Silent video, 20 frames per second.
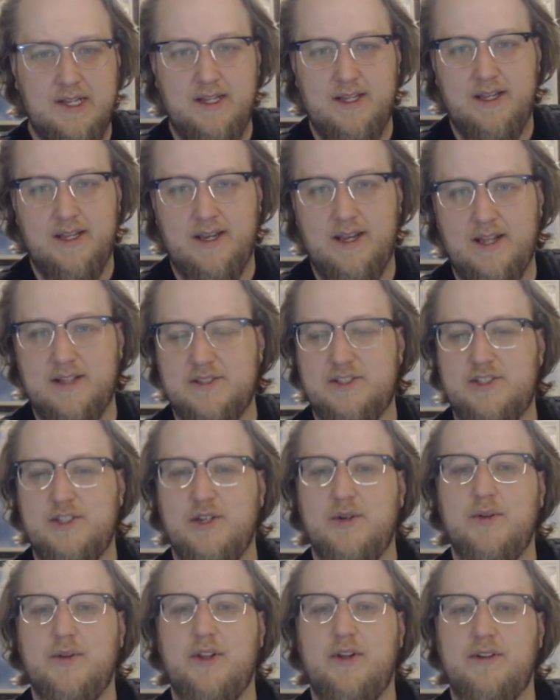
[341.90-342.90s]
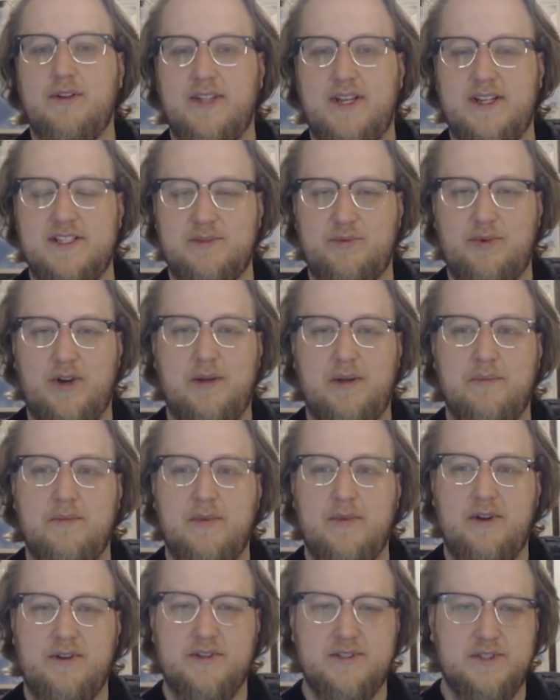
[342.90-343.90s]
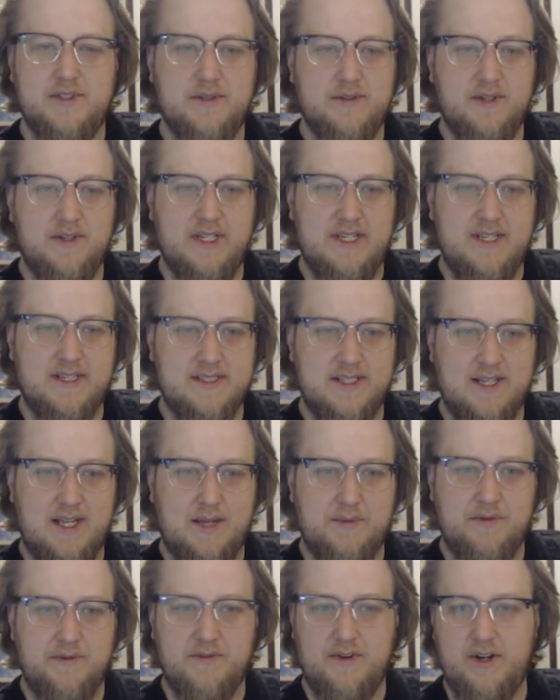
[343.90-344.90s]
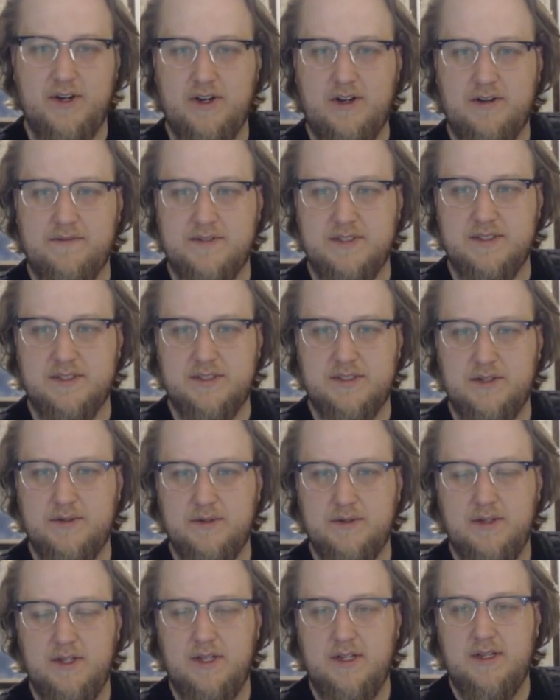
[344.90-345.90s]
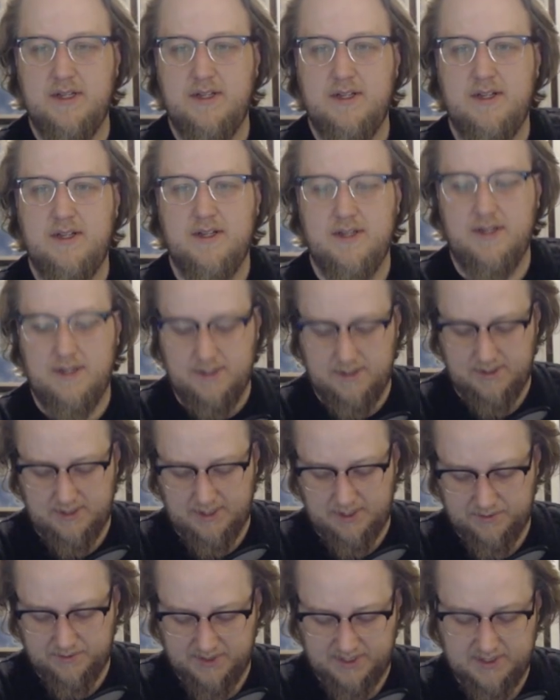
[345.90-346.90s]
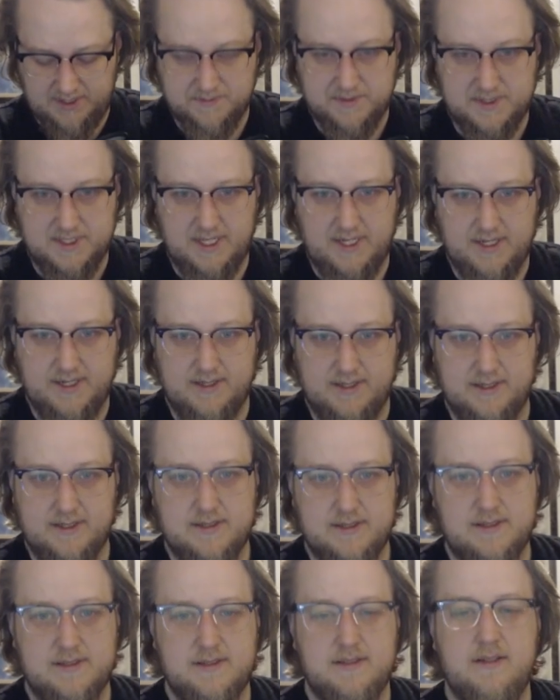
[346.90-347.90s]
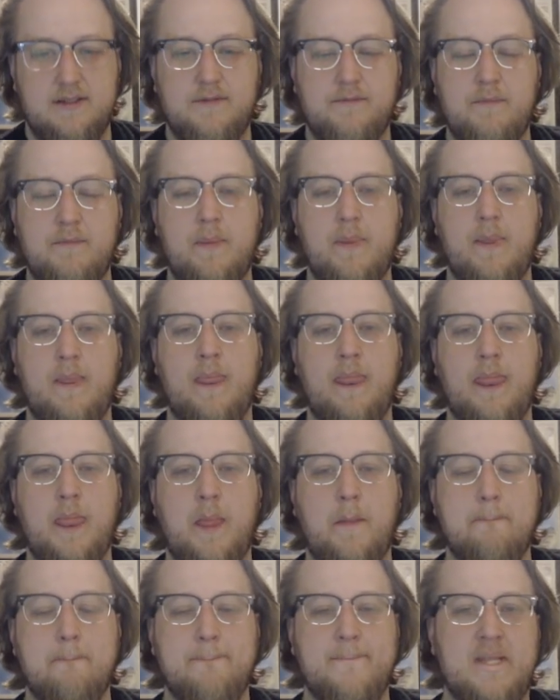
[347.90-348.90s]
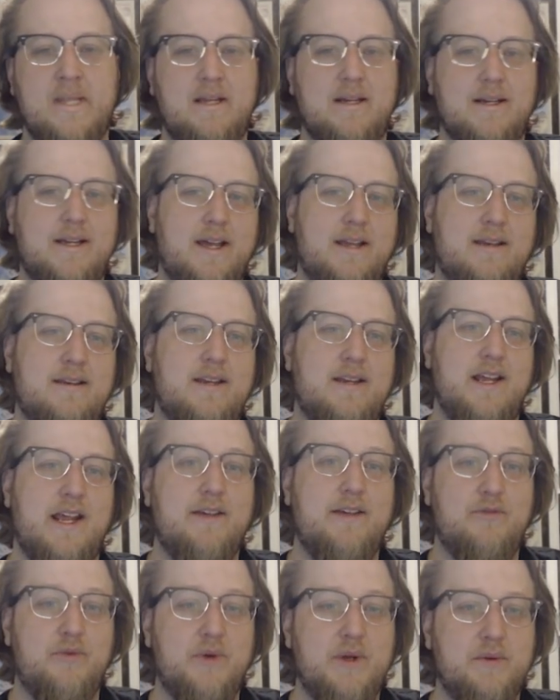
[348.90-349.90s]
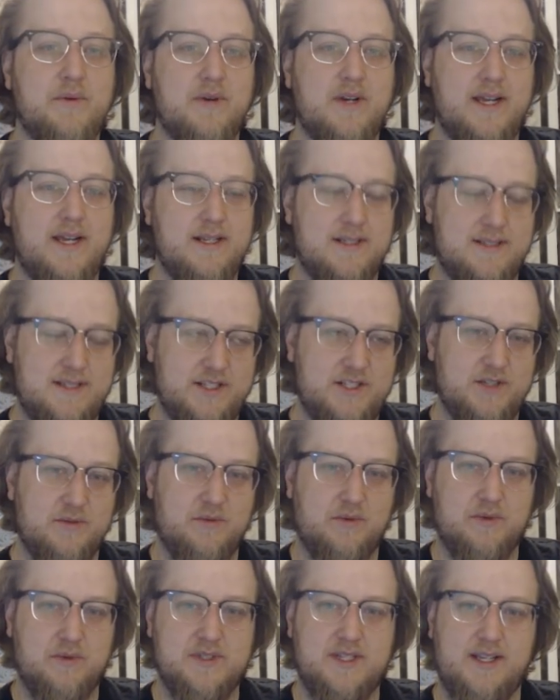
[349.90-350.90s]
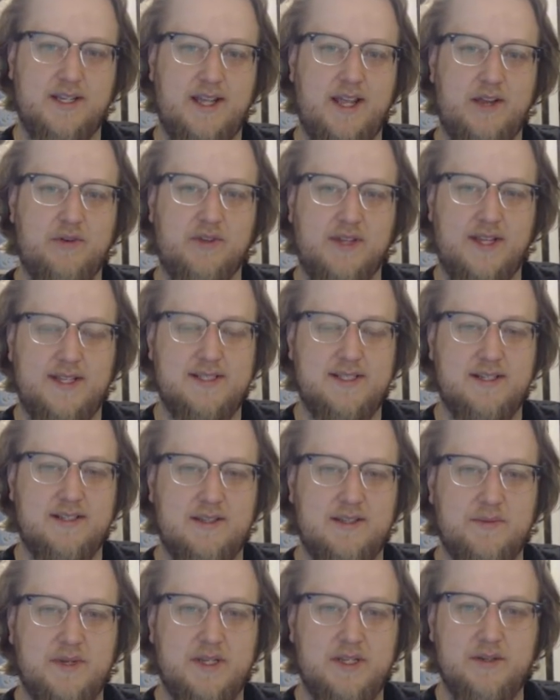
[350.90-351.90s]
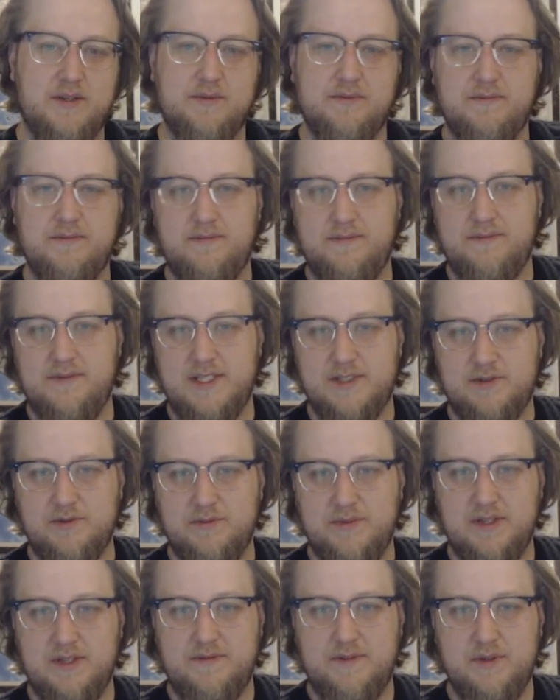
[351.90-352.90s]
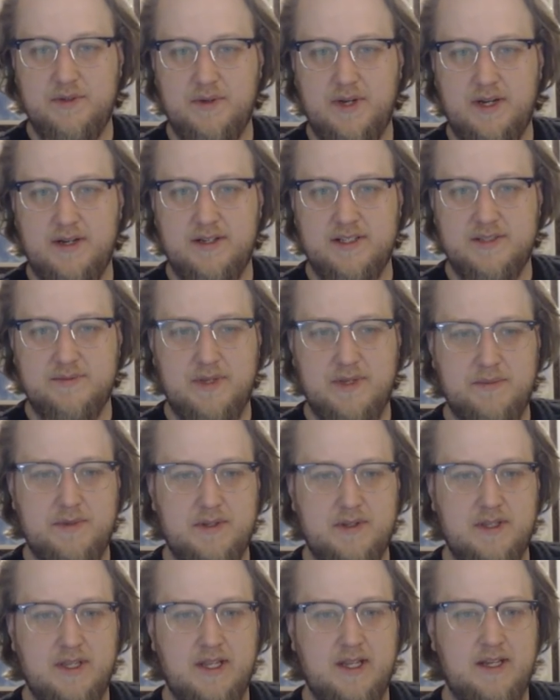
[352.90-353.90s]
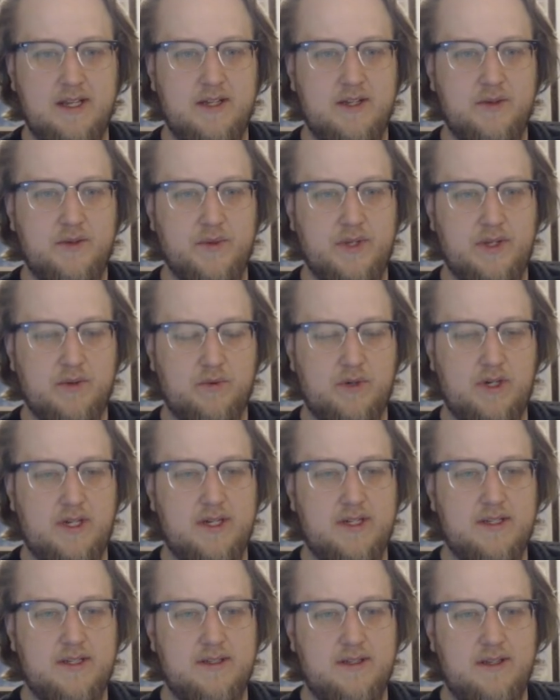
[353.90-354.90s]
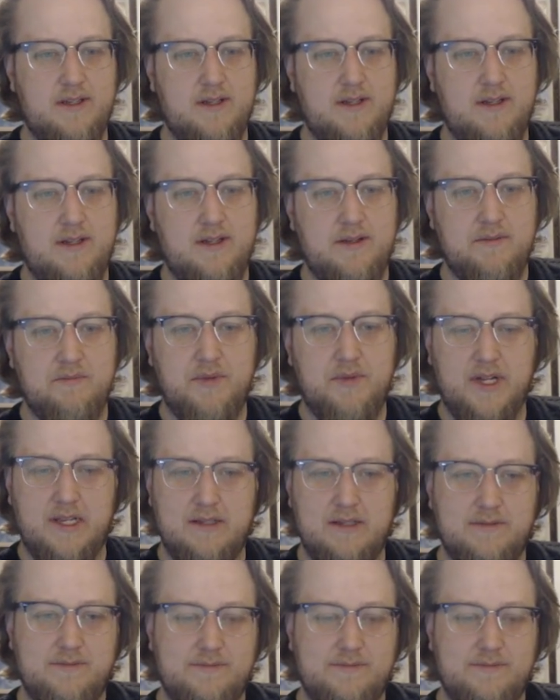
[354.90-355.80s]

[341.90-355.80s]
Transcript: not so long that it's a problem. Also, it doesn't happen very often, so I will let them slide on this. Again, if we were in a session where we're saying, hey, well, let's edit the menu, this would be a few areas maybe we can work on, but